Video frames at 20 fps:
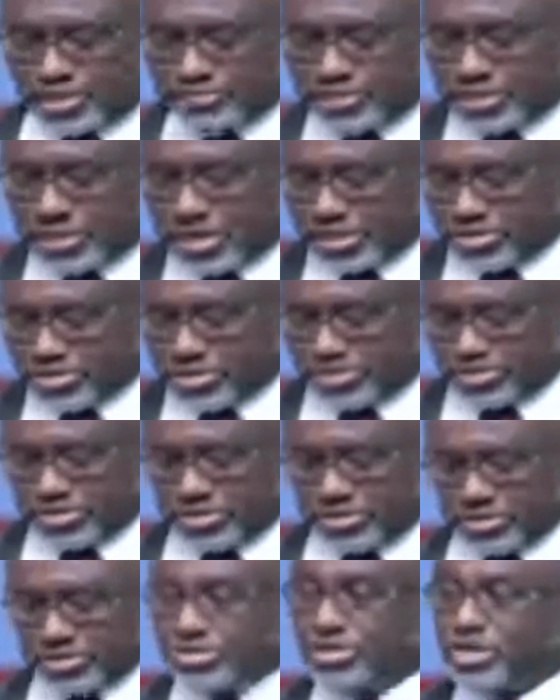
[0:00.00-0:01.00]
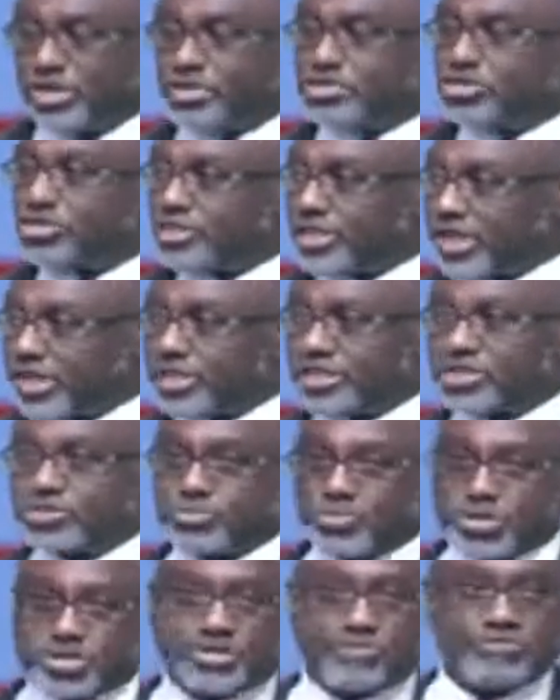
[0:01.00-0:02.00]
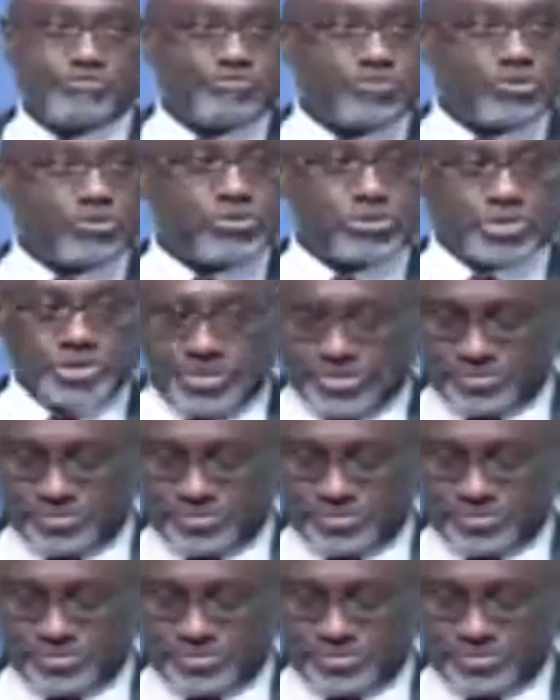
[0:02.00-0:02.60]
accountable to take his wisdom forward.